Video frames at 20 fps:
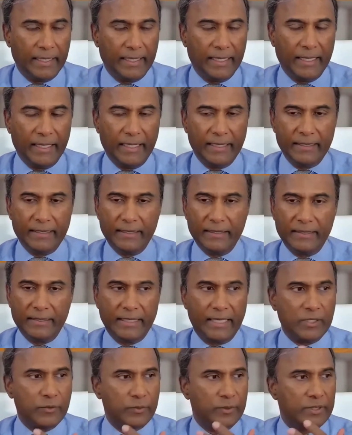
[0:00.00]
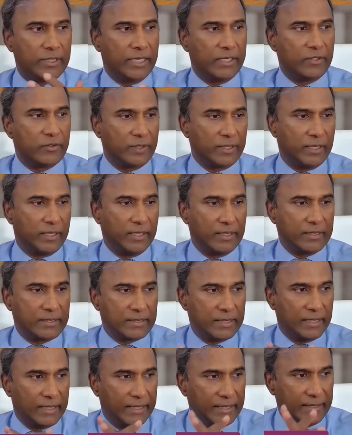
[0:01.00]
And that's when nitric
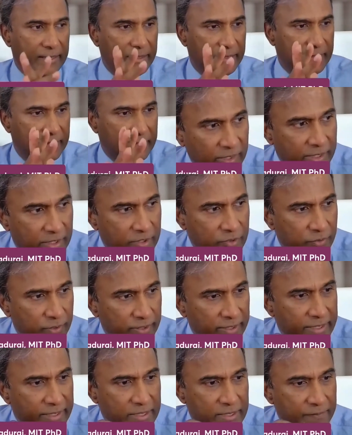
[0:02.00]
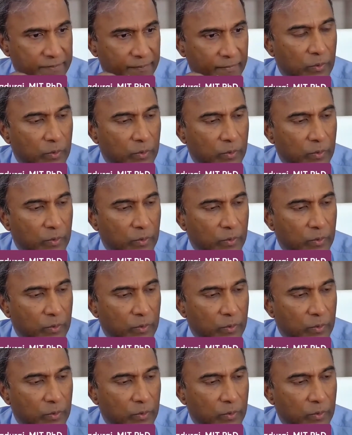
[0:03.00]
oxide gets released.